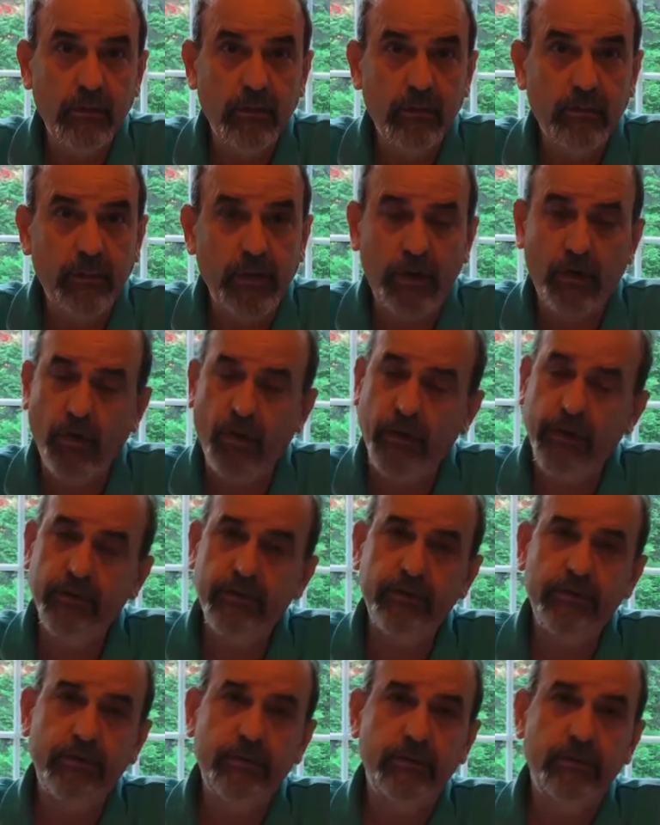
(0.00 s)

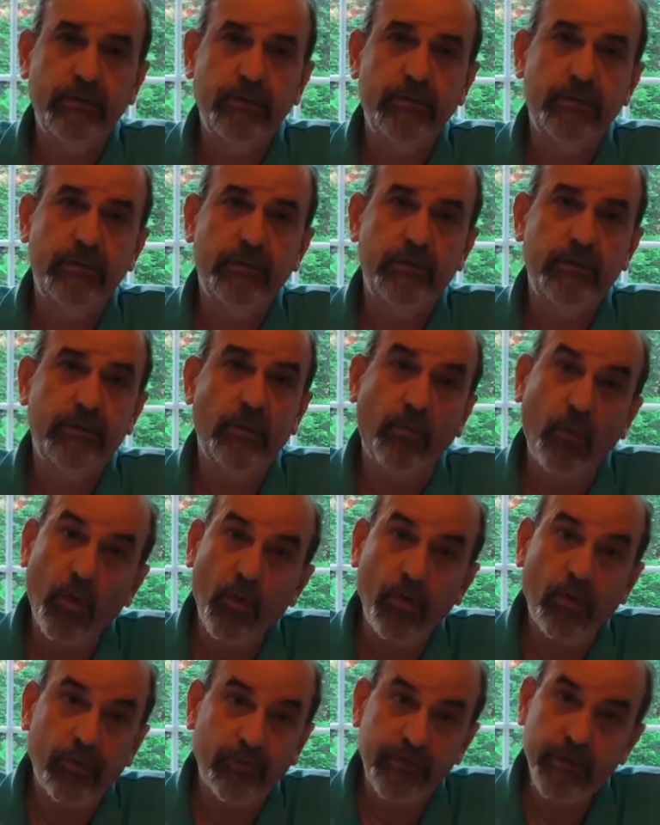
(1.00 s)
Because the
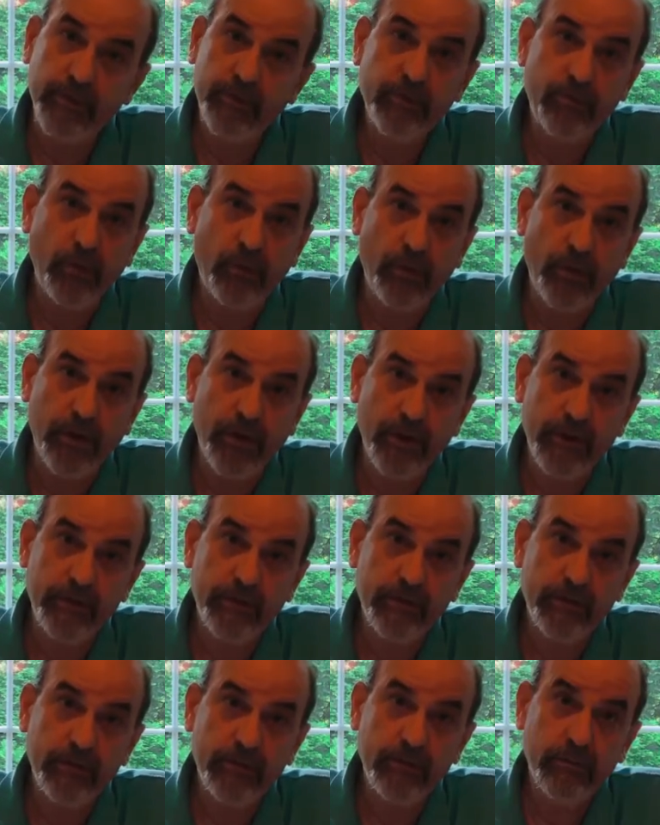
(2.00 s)
moral of this story
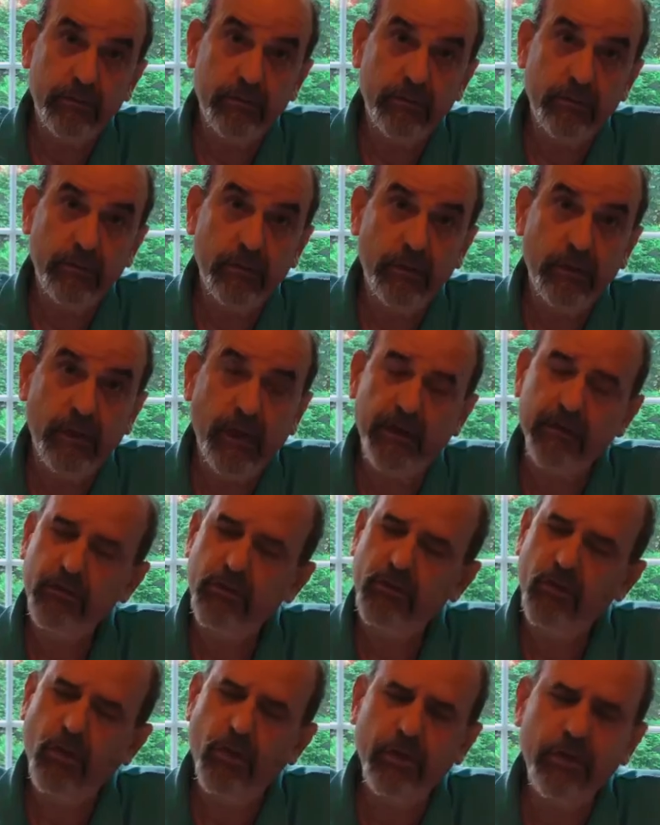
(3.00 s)
is, as
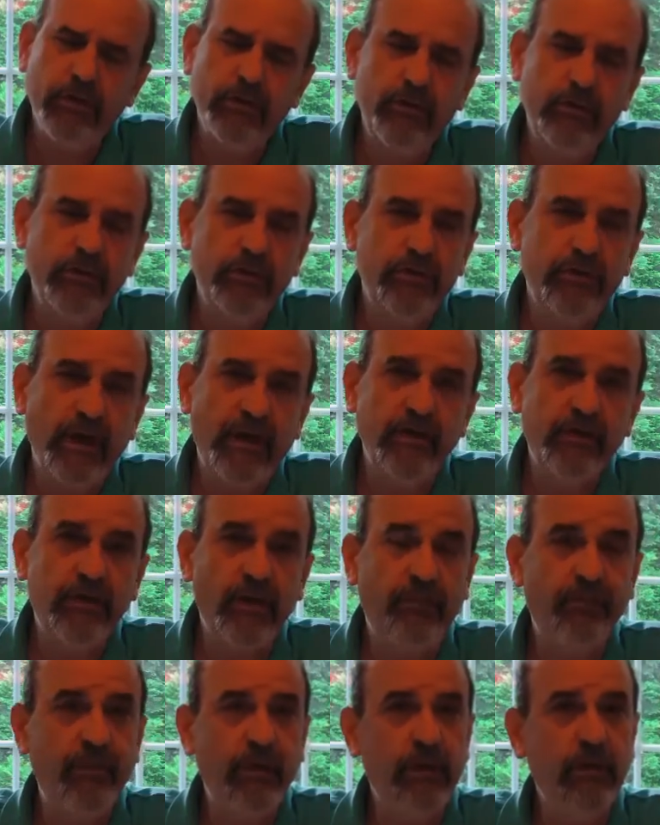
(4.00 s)
long as you say
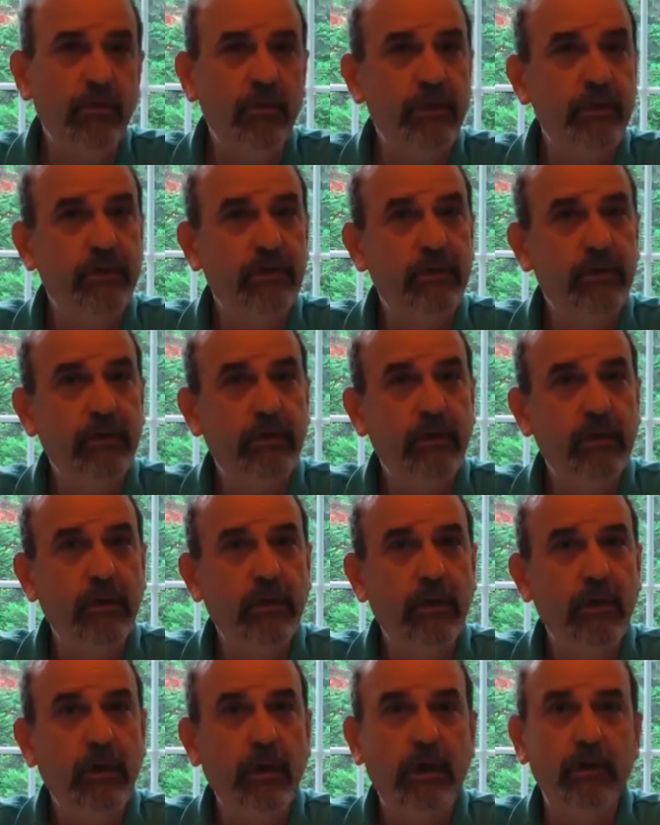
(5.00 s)
something with
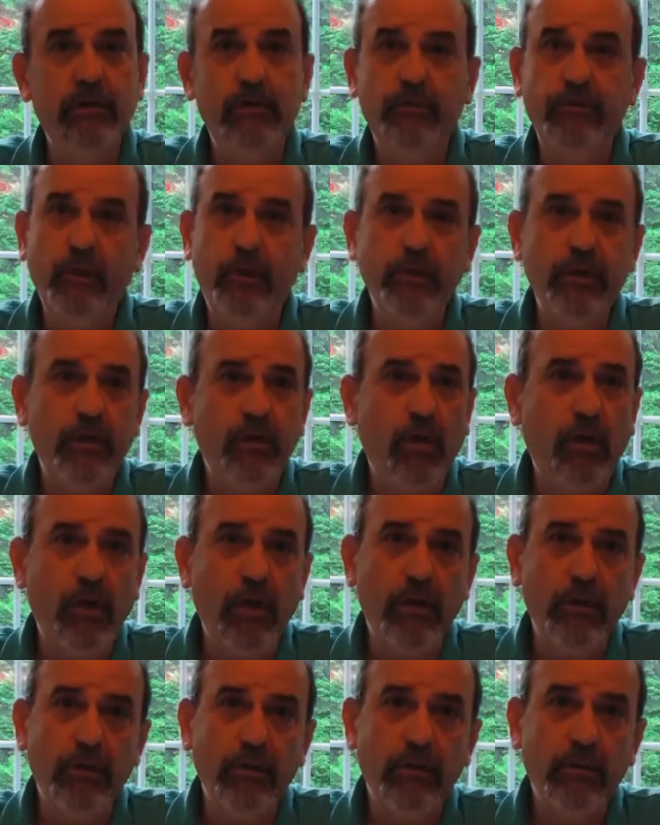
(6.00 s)
a devoted
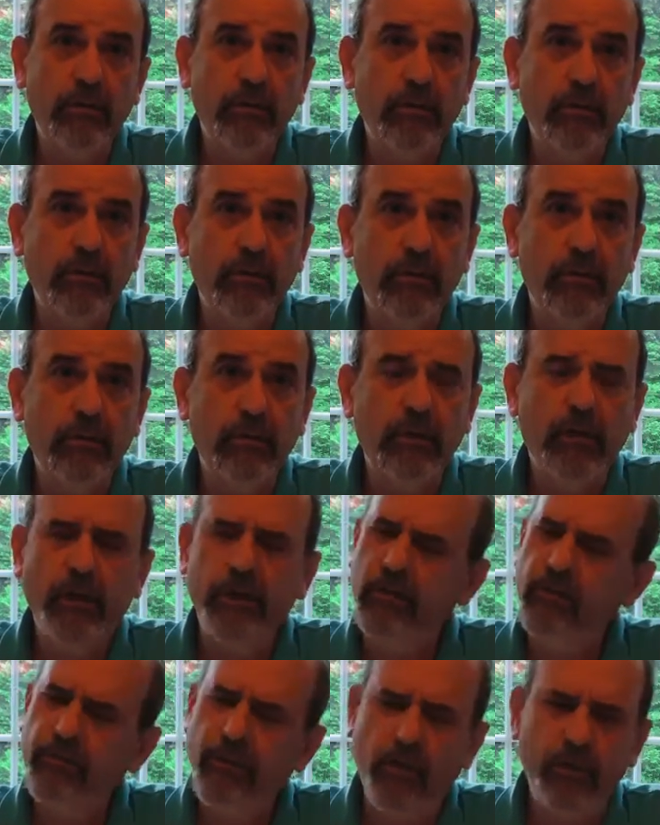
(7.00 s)
heart, a
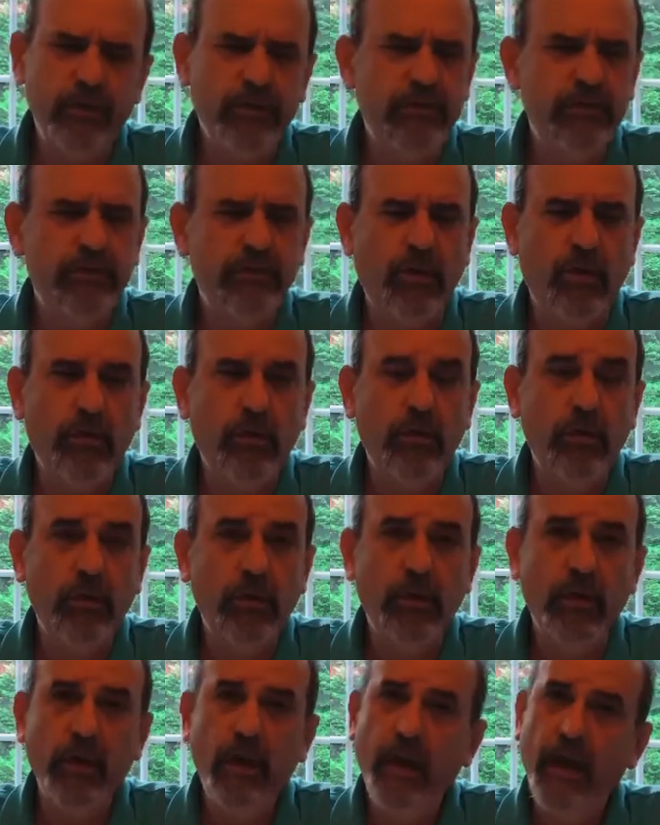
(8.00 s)
devoted soul,
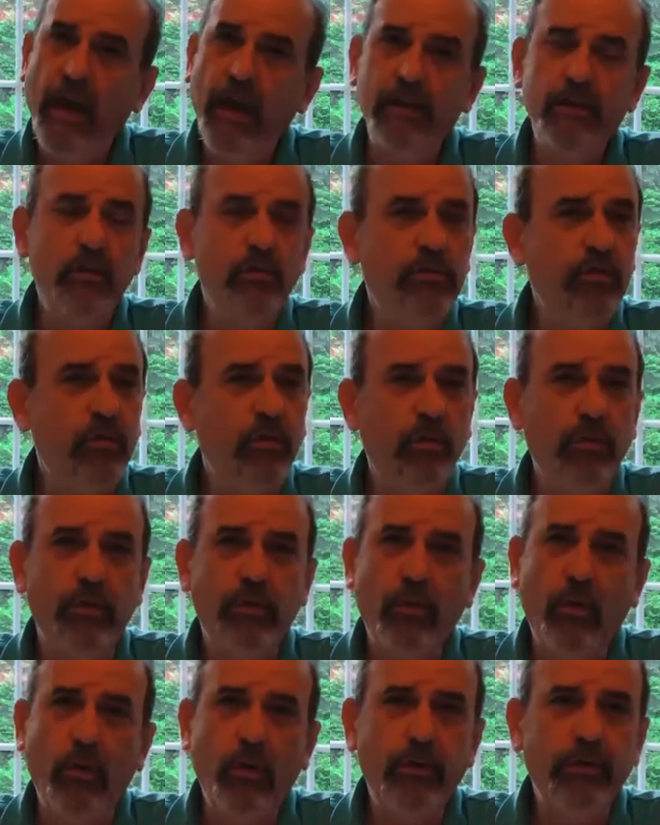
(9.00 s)
and you do it with
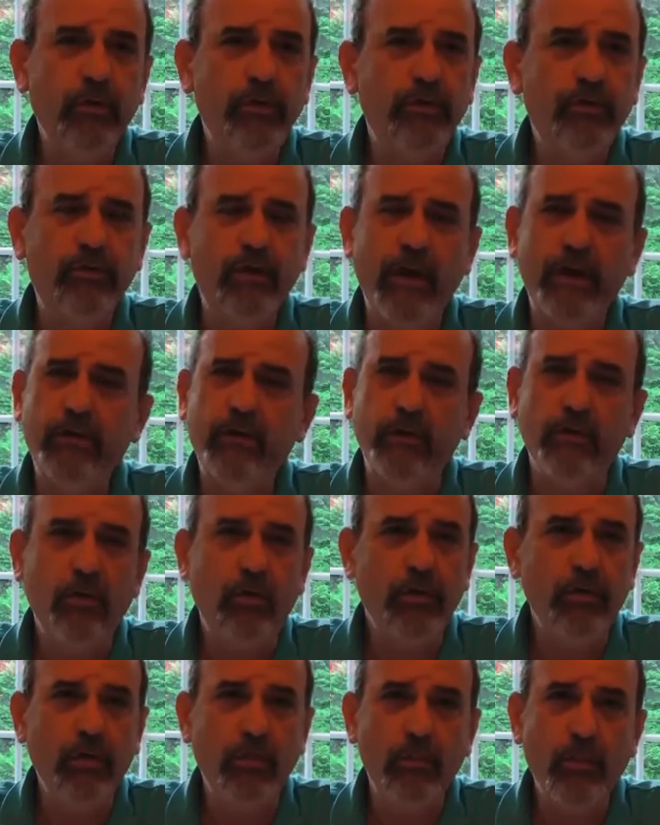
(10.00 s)
all your strength and
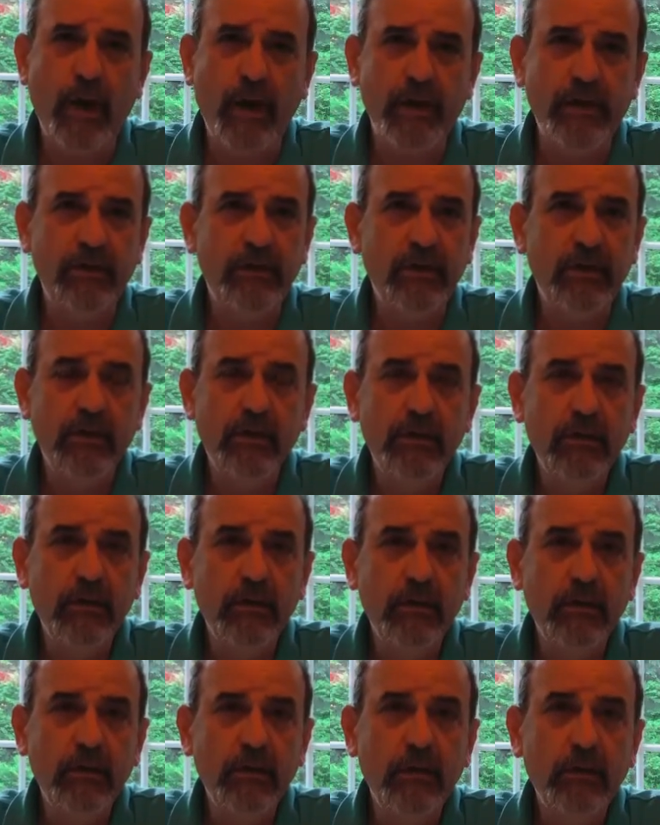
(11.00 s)
all your might,
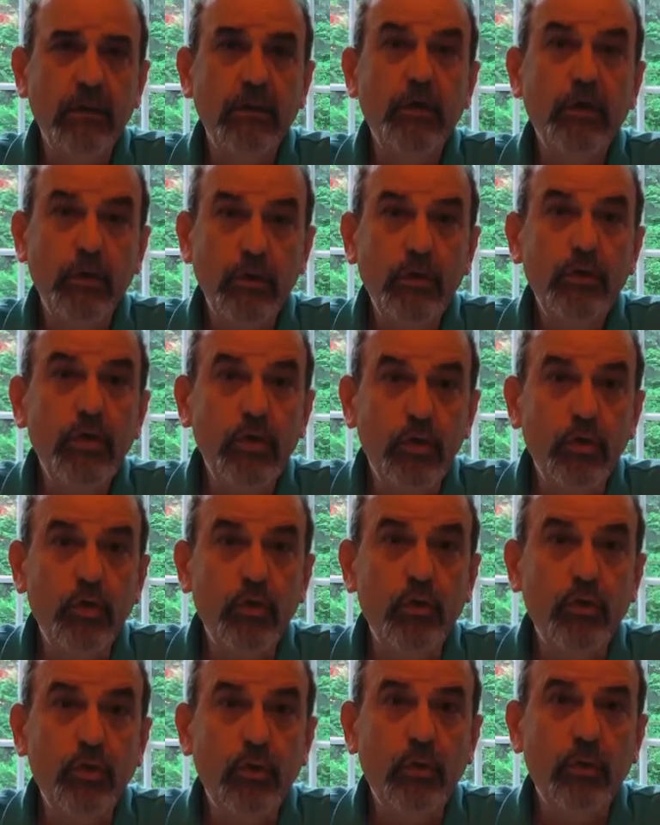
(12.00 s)

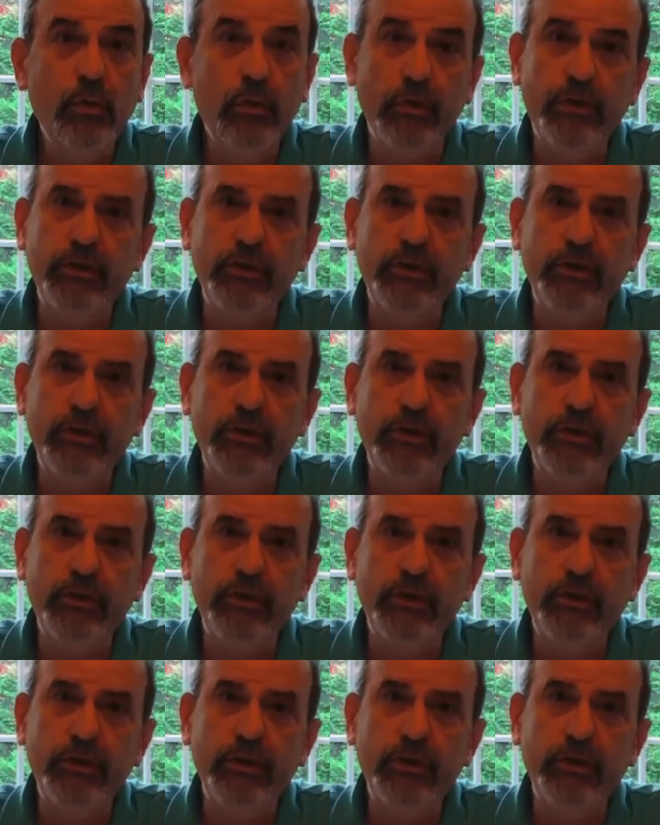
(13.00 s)
you will